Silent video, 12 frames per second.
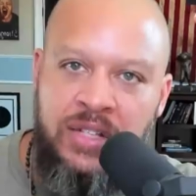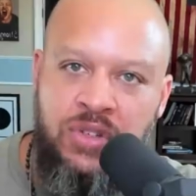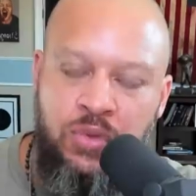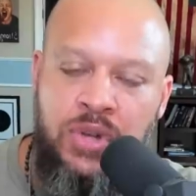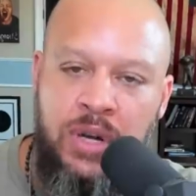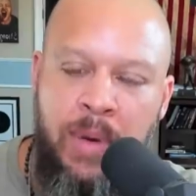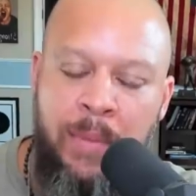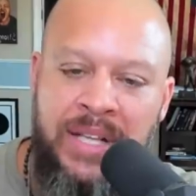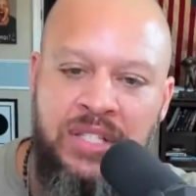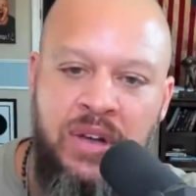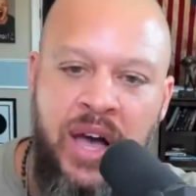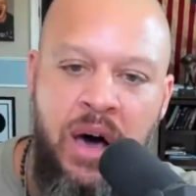So we're talking about
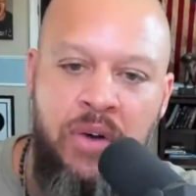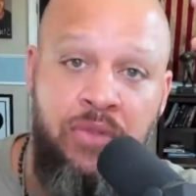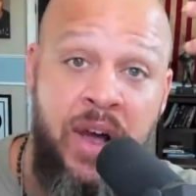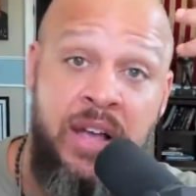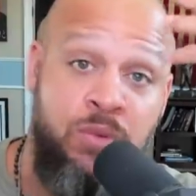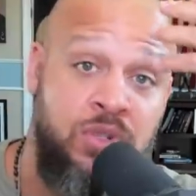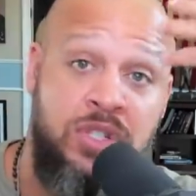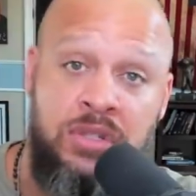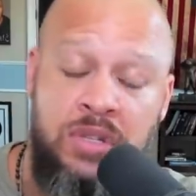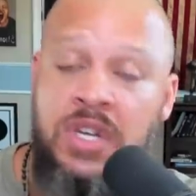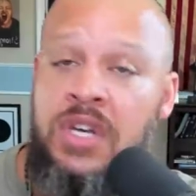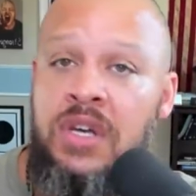mental health, right? Which is